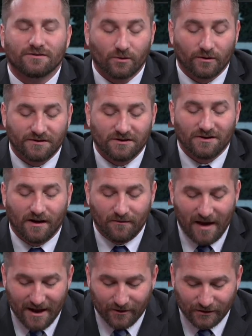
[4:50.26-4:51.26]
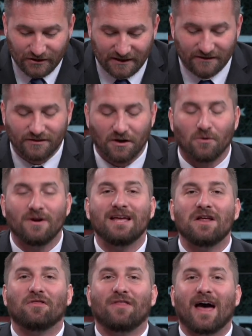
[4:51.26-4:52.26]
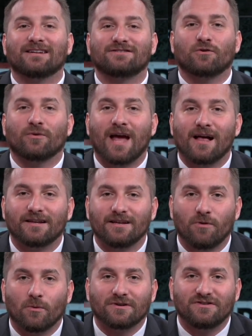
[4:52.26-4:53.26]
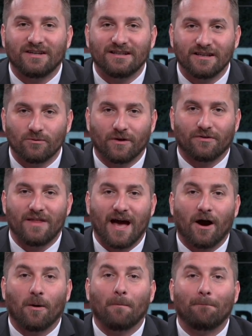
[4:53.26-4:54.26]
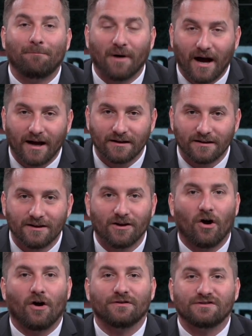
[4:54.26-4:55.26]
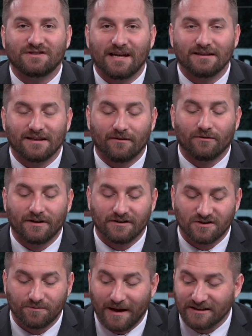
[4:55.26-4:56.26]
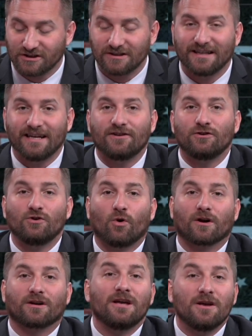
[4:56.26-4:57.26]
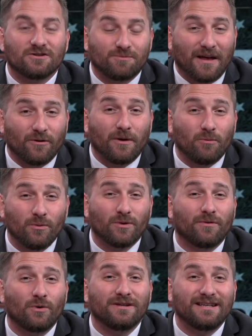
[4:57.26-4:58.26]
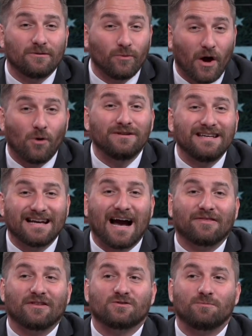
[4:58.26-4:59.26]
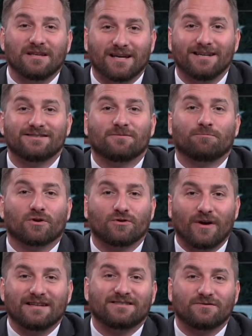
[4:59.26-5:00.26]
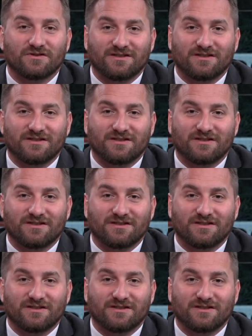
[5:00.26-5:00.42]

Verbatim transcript: sources of energy. So that is the reality of what we're dealing with now, but on the state level, and especially in New York, which, by the way, we would have only we only got this because of progressive